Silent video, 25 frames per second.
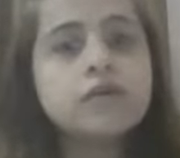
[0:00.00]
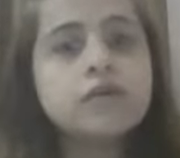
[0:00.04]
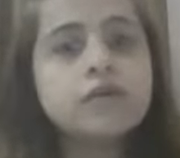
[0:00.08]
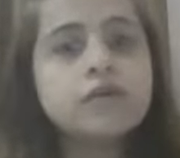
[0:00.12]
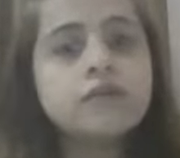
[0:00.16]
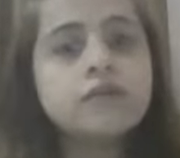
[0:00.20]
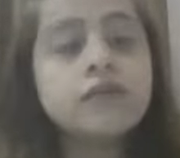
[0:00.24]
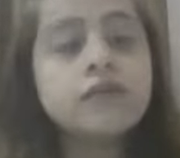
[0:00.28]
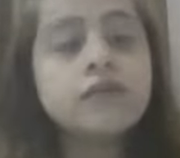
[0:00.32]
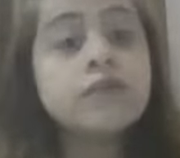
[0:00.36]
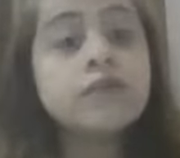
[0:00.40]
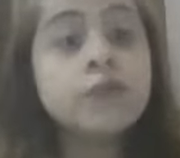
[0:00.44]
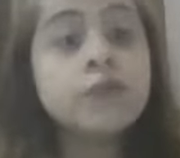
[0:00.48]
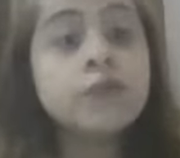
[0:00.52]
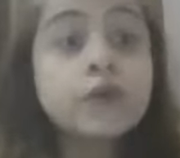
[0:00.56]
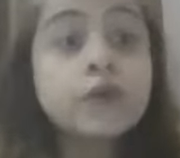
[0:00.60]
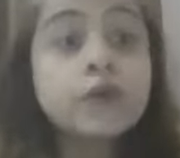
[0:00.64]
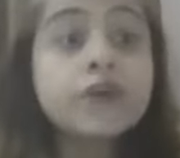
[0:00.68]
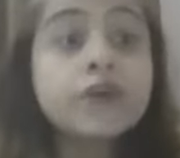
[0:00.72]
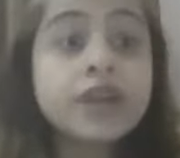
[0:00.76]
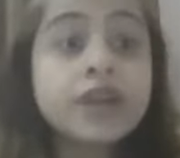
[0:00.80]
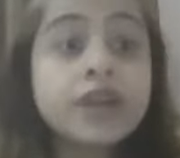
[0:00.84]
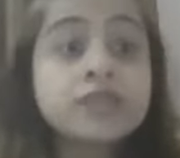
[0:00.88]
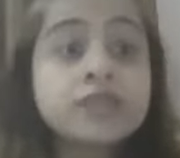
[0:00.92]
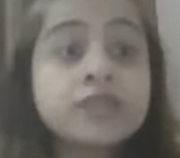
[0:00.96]
we have
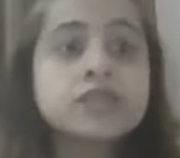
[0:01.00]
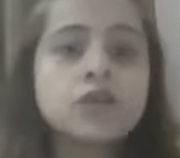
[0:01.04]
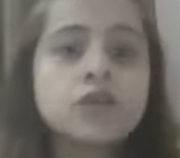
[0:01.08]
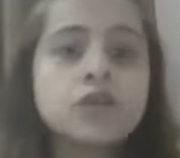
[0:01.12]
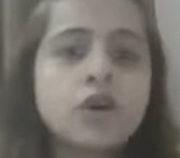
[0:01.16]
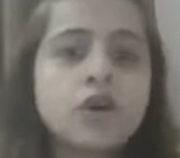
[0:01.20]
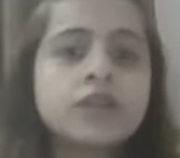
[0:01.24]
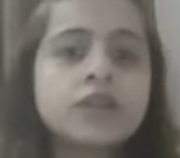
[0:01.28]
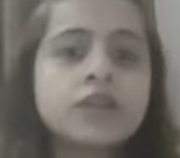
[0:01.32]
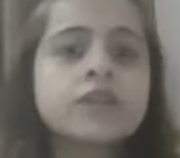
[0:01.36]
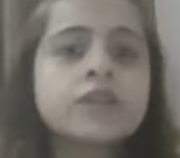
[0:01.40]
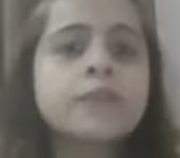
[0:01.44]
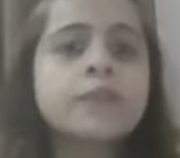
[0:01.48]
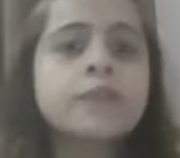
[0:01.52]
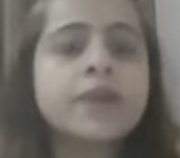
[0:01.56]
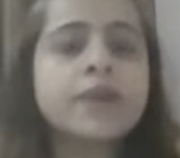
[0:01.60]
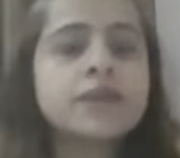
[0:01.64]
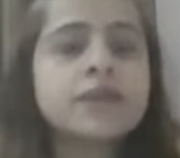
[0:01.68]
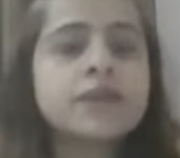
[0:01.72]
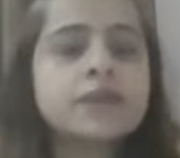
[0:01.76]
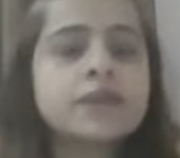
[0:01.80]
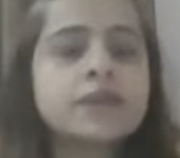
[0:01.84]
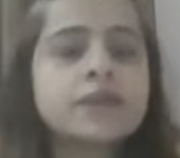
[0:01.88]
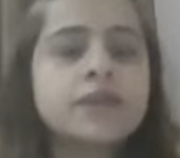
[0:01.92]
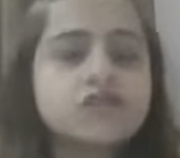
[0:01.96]
progressed a lot in the pet
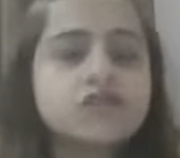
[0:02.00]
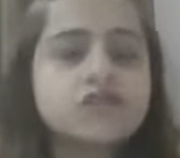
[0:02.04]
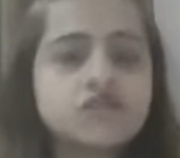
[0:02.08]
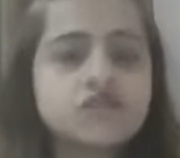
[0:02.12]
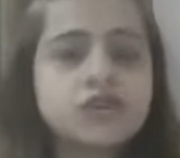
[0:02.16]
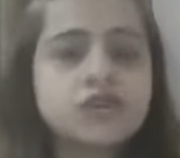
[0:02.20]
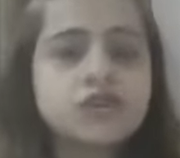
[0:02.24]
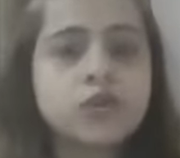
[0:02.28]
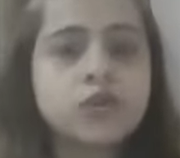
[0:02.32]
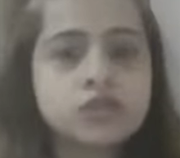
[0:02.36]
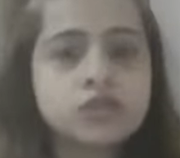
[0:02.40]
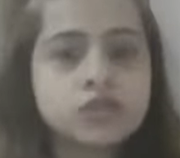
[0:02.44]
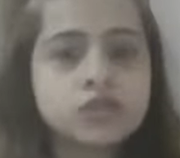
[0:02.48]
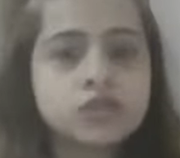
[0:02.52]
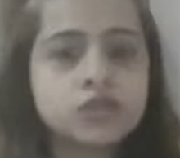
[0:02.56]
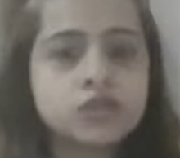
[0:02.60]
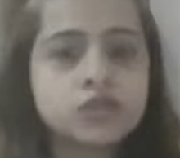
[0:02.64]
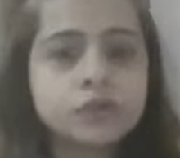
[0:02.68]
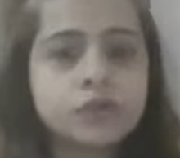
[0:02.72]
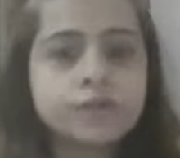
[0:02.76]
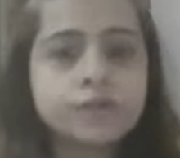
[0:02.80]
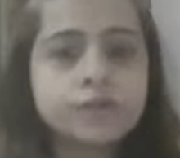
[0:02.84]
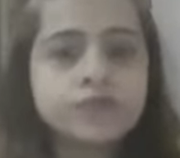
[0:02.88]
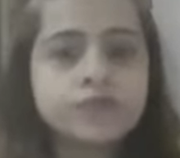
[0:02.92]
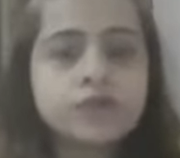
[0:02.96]
industry also
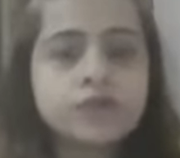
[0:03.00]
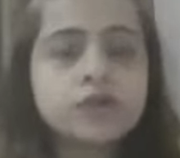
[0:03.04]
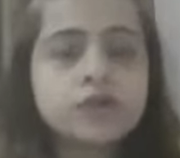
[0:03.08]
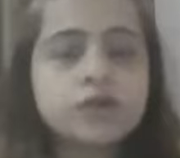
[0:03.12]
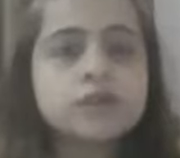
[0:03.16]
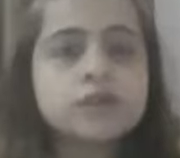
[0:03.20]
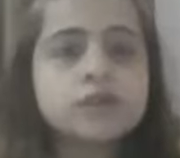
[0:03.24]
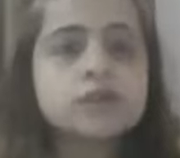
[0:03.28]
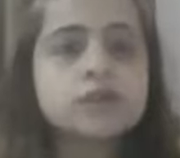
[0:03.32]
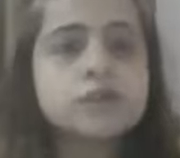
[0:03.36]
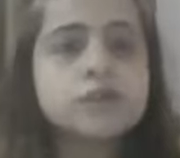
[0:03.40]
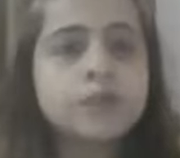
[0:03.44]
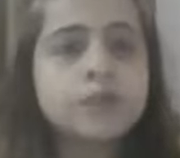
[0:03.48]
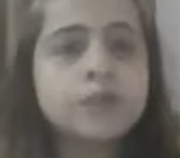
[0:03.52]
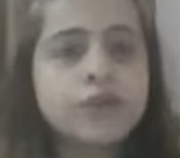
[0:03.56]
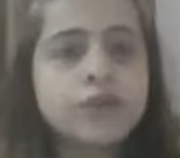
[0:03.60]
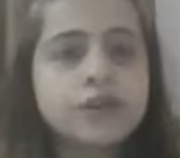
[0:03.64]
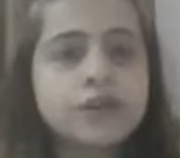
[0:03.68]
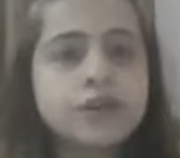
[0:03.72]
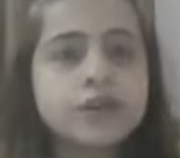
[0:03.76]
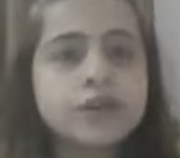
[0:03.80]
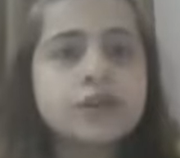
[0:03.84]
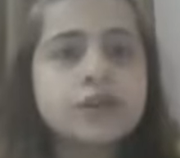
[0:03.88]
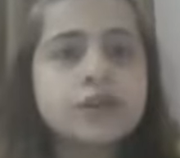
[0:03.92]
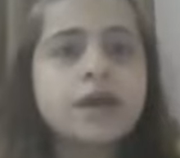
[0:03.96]
so
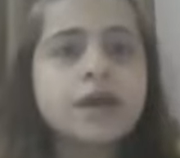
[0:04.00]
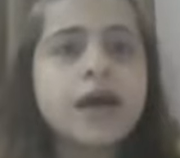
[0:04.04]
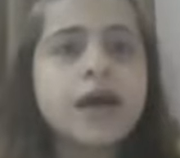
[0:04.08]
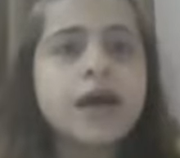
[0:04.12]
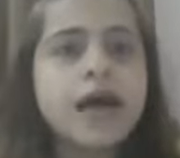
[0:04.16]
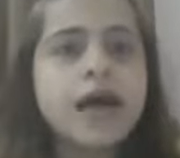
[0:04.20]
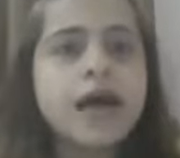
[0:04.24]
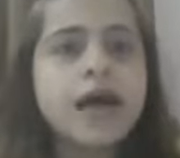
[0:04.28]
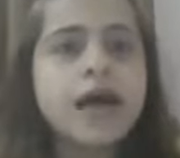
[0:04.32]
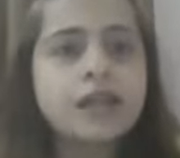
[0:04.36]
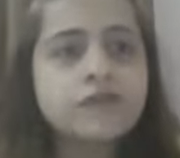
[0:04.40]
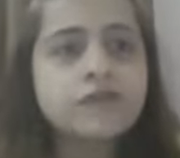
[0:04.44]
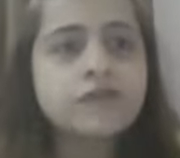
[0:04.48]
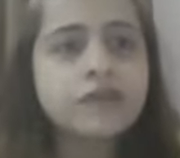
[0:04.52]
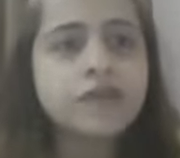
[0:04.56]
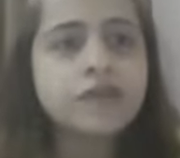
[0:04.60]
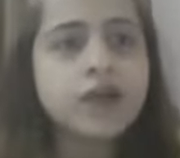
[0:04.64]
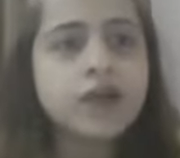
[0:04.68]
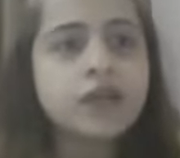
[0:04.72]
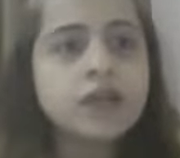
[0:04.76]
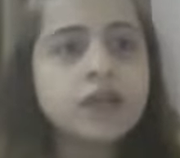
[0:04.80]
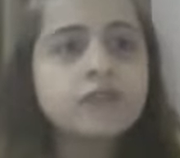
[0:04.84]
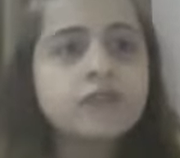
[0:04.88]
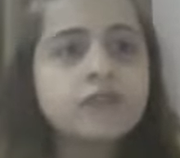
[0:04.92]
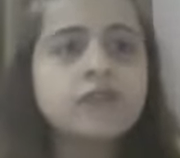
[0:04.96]
spirulina alpha
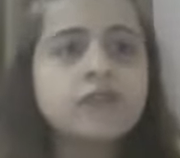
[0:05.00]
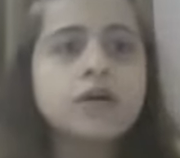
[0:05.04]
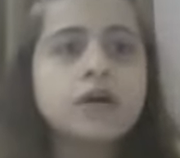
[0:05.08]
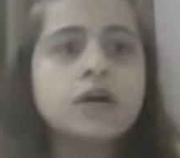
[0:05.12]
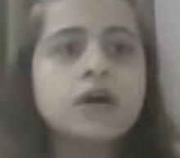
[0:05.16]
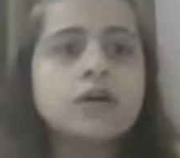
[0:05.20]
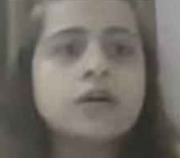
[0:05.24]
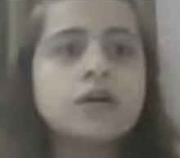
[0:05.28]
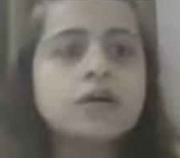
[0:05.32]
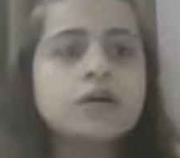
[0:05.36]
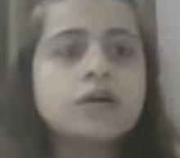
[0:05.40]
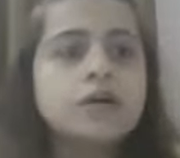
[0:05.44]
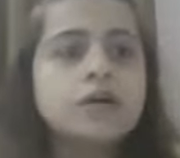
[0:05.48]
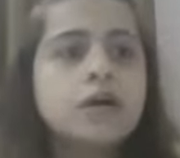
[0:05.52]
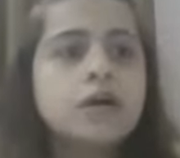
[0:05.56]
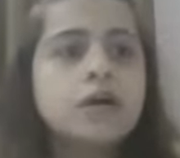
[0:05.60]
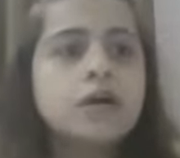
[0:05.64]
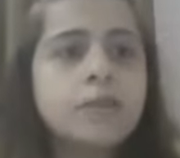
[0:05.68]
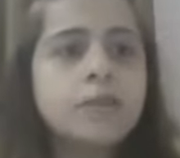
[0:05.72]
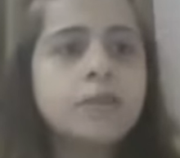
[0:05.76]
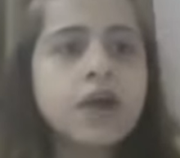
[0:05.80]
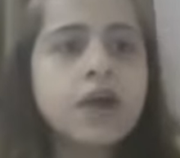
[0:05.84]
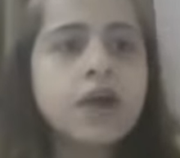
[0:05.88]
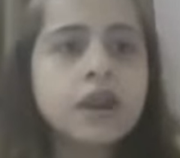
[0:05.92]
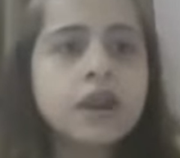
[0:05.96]
alpha
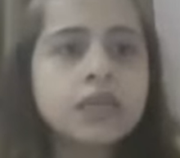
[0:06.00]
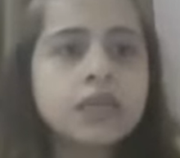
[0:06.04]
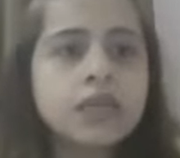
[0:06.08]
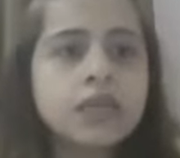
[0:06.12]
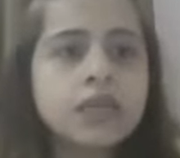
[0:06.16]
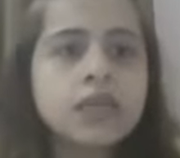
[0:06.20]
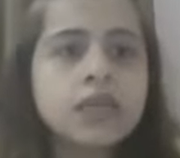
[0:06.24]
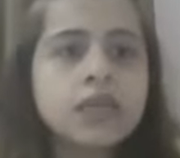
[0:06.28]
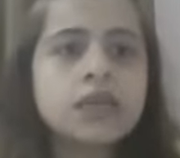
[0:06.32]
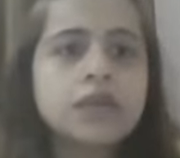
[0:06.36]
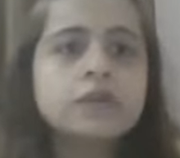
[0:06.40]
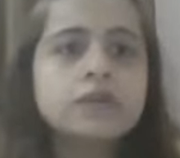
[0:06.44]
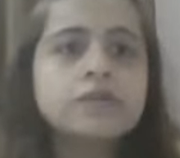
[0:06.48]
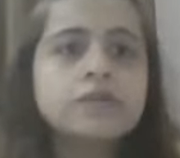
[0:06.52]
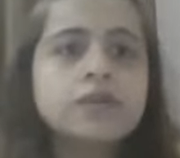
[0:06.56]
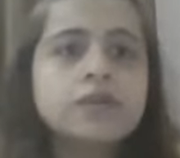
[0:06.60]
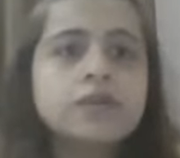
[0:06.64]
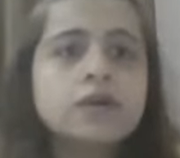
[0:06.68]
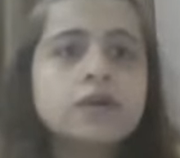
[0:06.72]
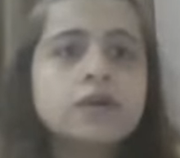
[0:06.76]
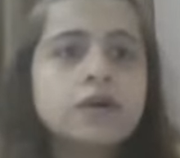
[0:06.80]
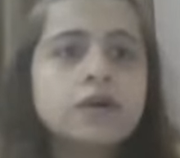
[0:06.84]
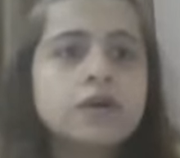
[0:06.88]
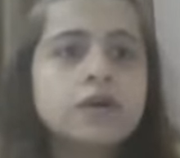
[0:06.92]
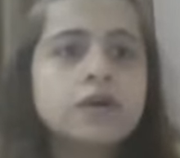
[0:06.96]
barley
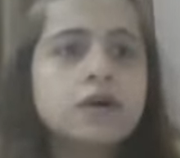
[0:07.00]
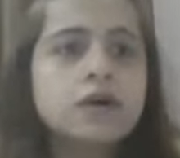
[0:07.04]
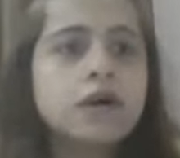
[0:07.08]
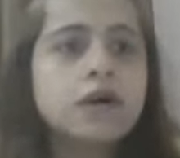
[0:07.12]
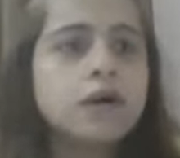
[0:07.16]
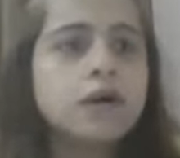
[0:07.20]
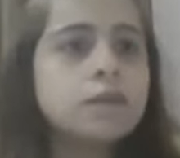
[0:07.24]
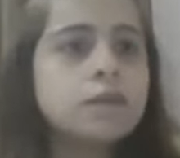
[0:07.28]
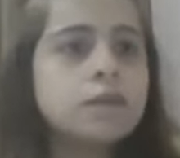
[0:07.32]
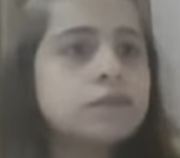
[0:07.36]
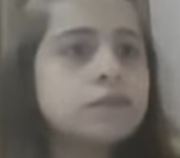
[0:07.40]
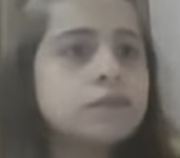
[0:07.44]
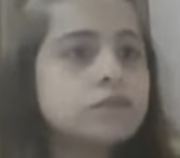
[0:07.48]
um,